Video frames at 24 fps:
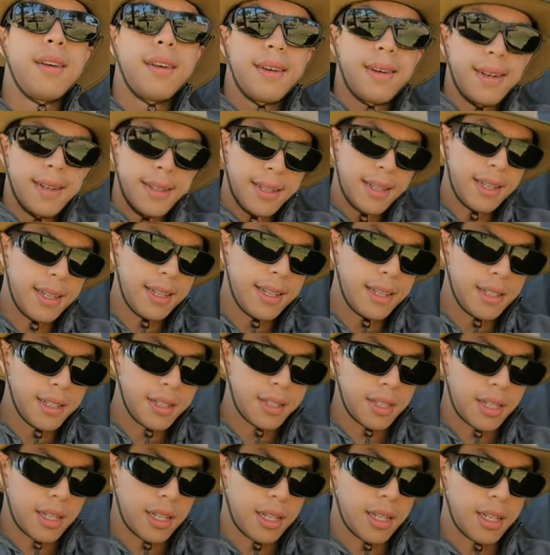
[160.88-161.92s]
I
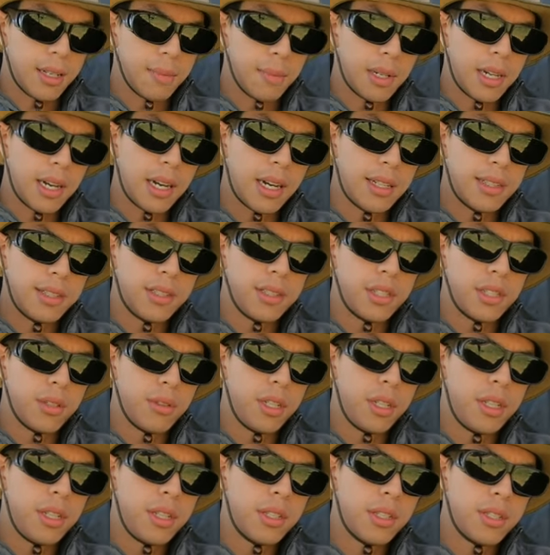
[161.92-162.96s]
guess my answer
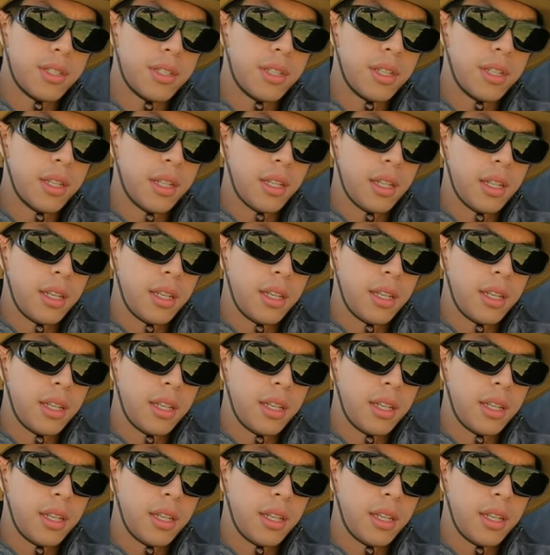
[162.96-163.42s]
is,